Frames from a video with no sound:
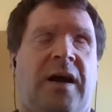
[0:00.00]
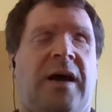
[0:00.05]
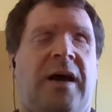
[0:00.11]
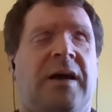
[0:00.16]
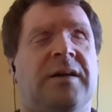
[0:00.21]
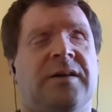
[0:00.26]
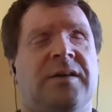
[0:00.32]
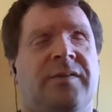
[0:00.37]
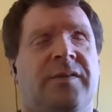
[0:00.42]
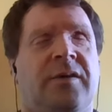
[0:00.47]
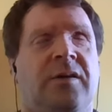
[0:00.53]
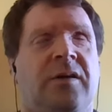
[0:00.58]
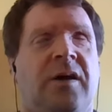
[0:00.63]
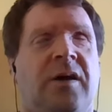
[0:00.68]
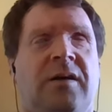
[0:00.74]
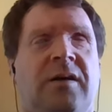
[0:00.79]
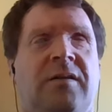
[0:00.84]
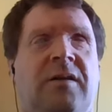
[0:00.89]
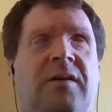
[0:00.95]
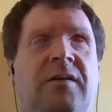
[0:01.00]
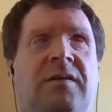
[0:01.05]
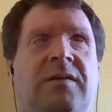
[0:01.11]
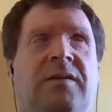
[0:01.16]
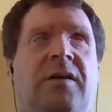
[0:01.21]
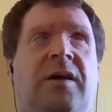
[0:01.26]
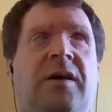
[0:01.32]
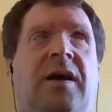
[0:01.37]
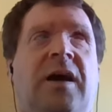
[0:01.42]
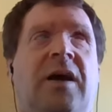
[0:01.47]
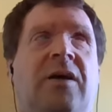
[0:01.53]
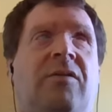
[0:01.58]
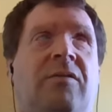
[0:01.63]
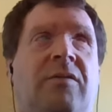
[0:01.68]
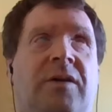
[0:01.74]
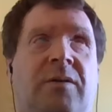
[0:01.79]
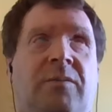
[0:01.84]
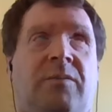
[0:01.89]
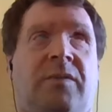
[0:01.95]
and if you like things like
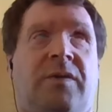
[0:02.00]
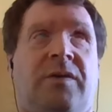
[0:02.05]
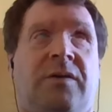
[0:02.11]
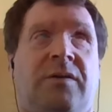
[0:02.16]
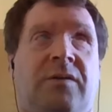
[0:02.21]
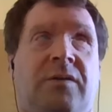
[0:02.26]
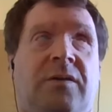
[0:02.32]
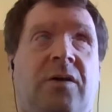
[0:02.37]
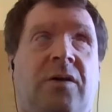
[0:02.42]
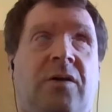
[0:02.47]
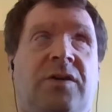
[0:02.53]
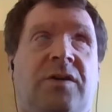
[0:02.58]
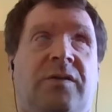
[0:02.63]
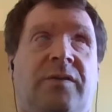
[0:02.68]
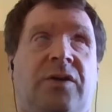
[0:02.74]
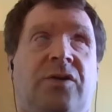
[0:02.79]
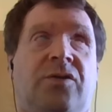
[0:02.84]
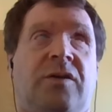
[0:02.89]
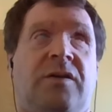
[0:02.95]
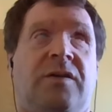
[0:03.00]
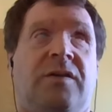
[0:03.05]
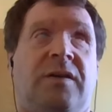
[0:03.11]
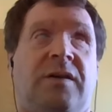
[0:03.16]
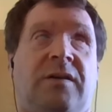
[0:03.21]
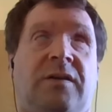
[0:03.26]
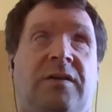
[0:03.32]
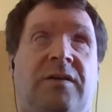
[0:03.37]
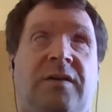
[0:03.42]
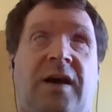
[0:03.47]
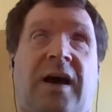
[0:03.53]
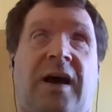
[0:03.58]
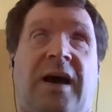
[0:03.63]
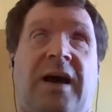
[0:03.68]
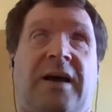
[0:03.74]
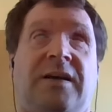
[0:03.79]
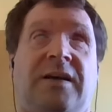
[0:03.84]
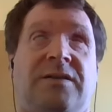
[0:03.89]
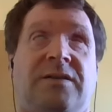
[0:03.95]
acronyms and lots of interesting
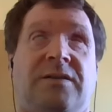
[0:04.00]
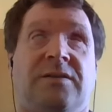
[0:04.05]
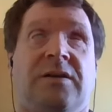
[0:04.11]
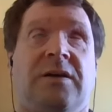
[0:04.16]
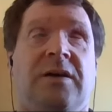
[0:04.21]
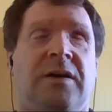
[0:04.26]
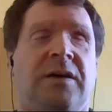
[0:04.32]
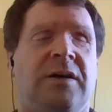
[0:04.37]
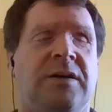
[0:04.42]
tags and